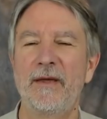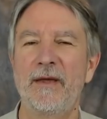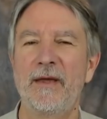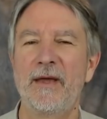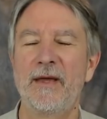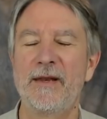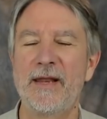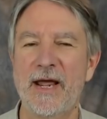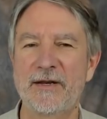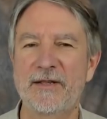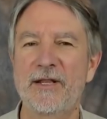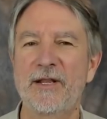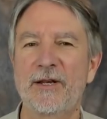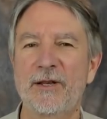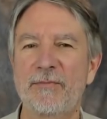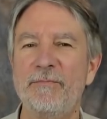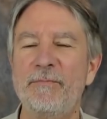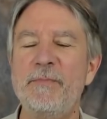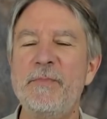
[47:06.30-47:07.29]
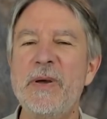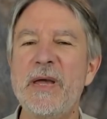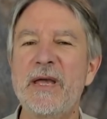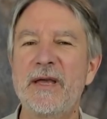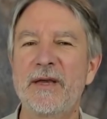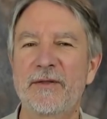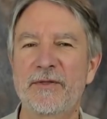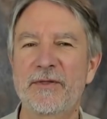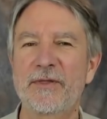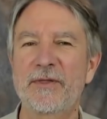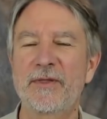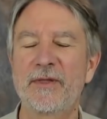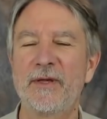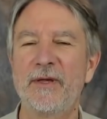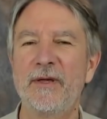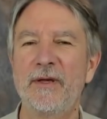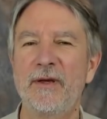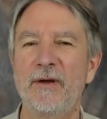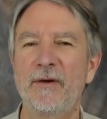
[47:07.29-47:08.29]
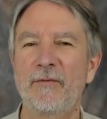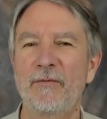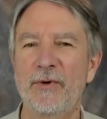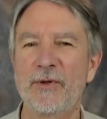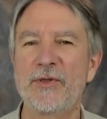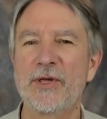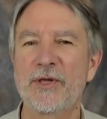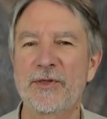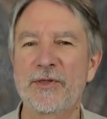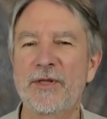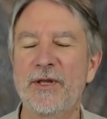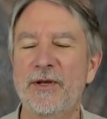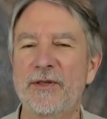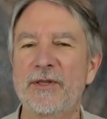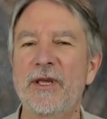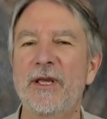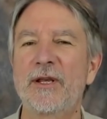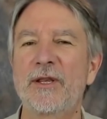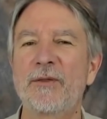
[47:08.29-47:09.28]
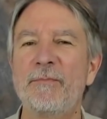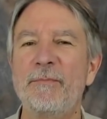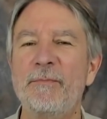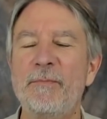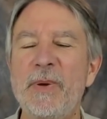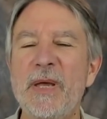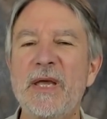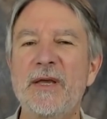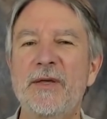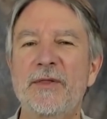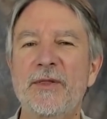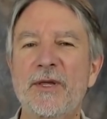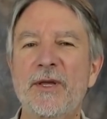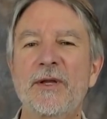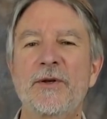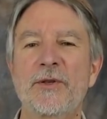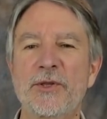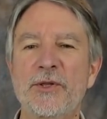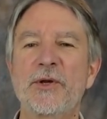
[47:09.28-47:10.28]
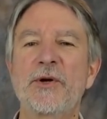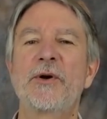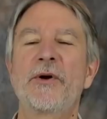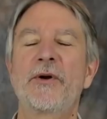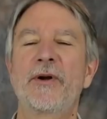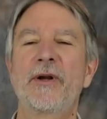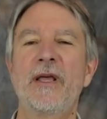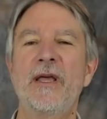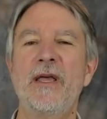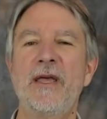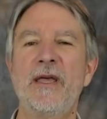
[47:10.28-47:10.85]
And that's its biggest resistance, its biggest concern,